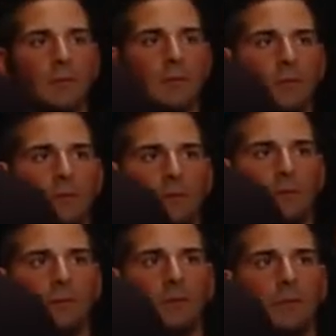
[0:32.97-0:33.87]

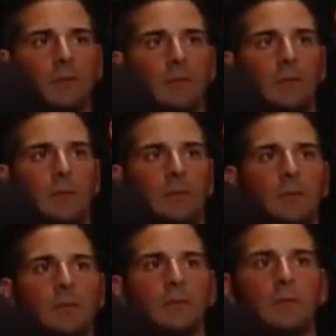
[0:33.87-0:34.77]

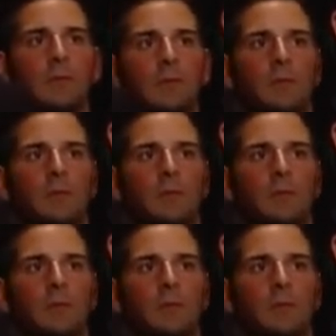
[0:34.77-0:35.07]
[no speech]